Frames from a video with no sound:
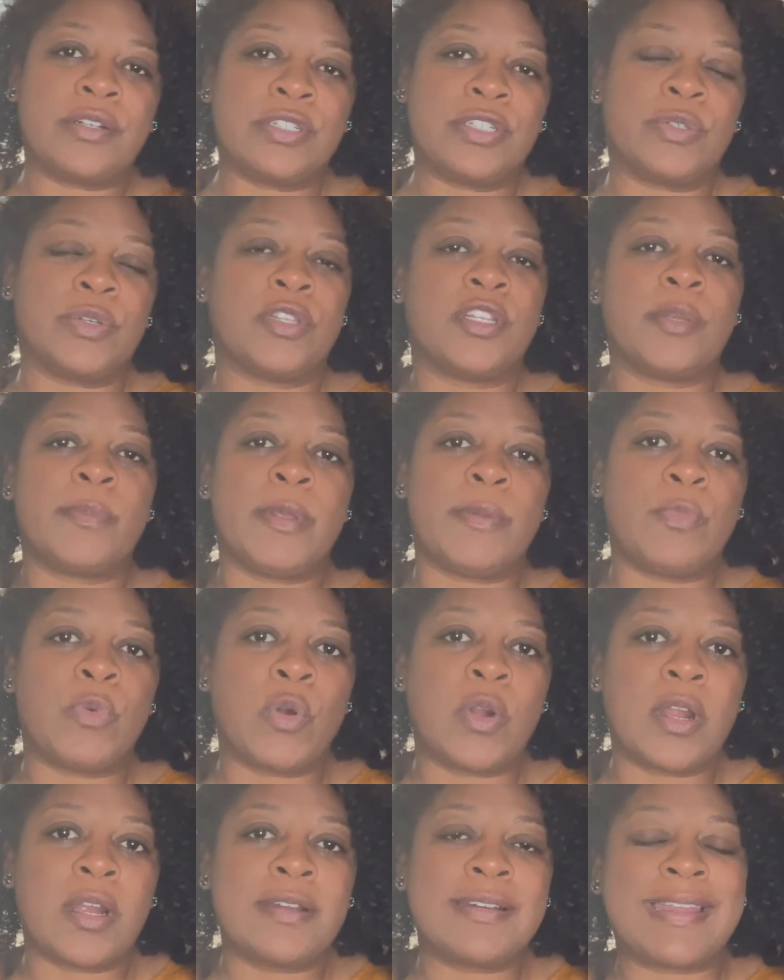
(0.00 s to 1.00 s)
do a little bit
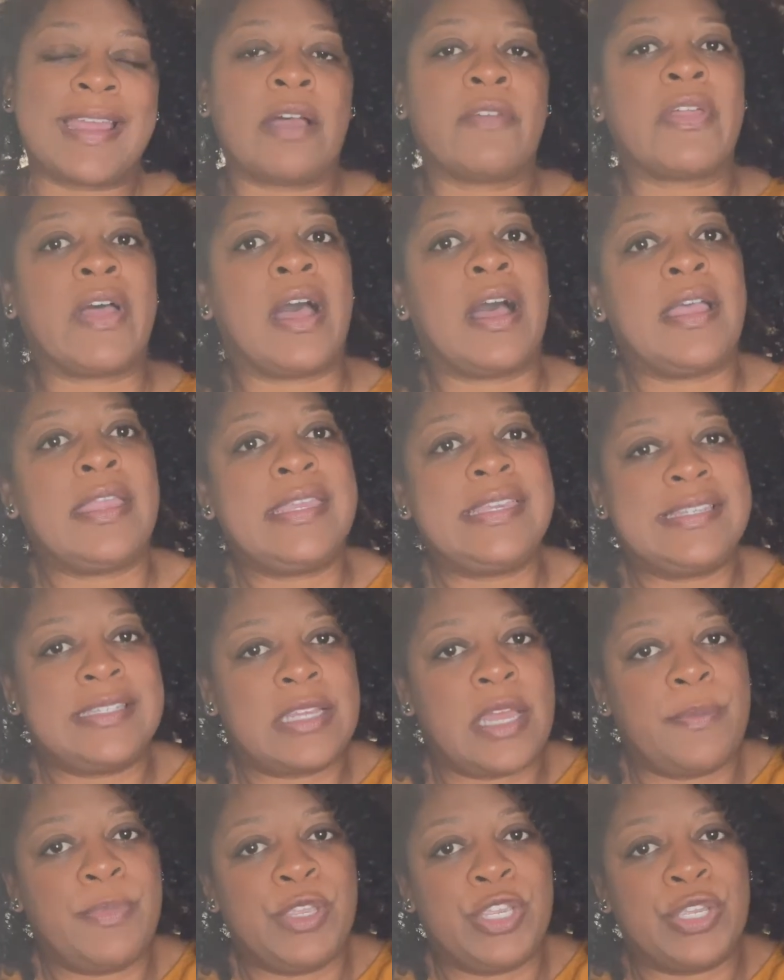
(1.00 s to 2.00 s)
more. Now, the
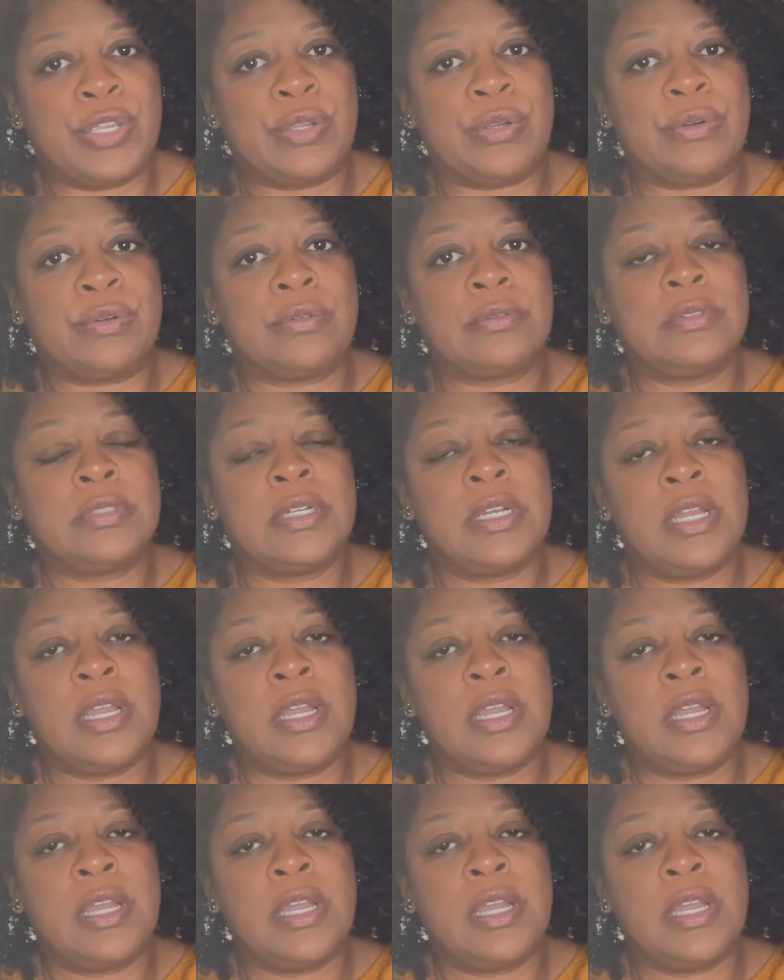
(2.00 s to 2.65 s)
IEW